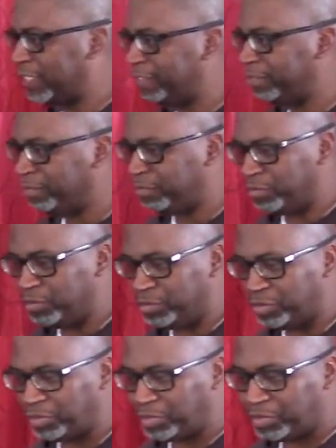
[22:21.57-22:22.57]

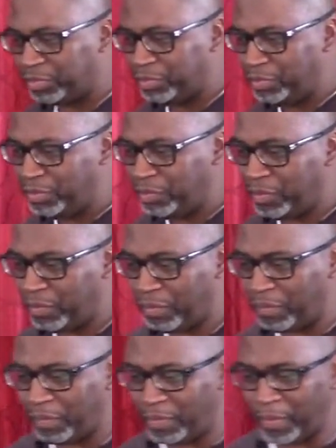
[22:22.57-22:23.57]

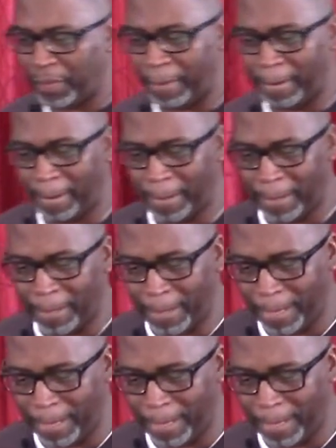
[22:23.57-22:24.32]
[no speech]